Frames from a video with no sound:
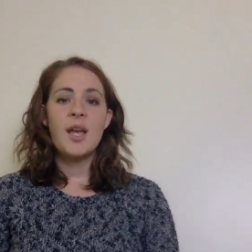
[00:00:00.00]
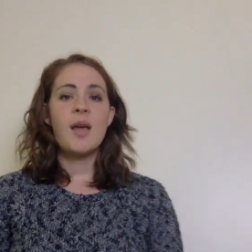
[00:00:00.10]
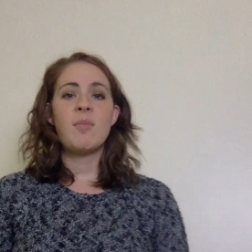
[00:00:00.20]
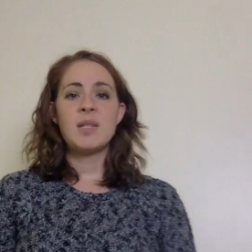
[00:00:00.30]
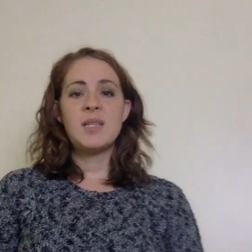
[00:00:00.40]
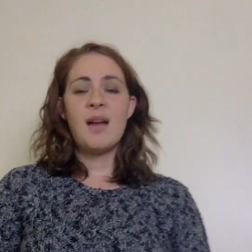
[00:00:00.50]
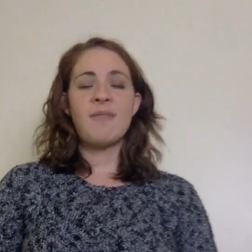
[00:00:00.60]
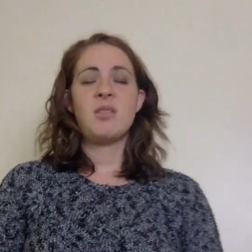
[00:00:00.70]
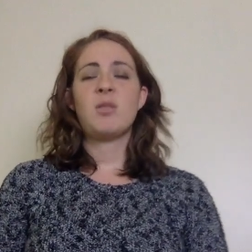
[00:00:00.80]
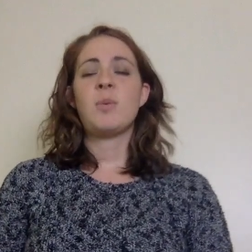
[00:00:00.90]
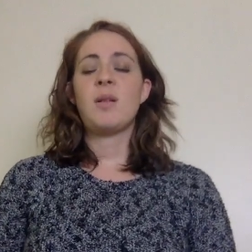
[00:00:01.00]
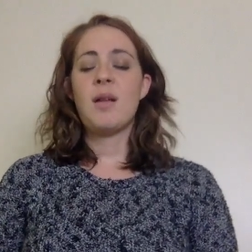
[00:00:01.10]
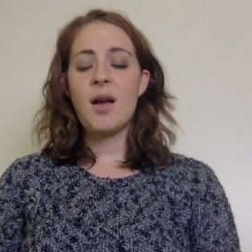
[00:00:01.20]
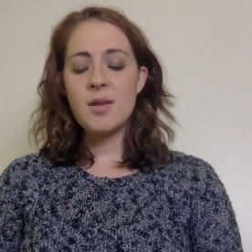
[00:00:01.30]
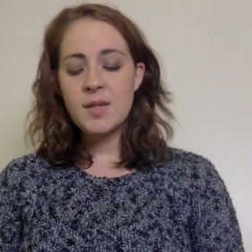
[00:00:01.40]
and must have in their
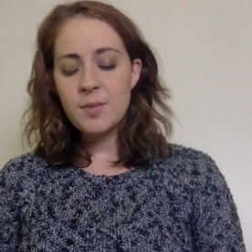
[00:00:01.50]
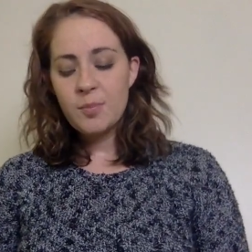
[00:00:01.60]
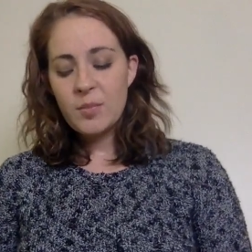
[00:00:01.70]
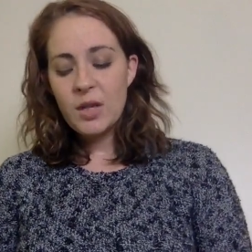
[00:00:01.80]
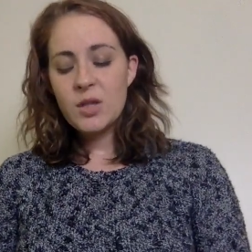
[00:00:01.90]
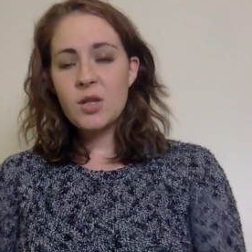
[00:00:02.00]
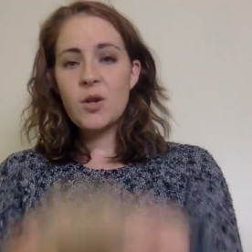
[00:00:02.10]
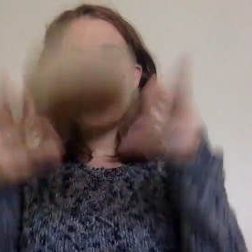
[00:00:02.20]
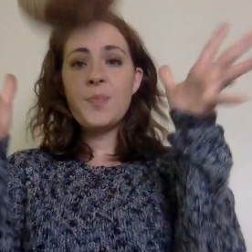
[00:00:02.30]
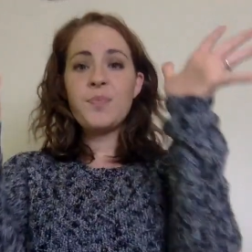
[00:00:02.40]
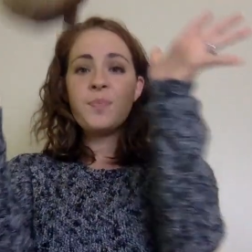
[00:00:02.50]
wheelhouse. So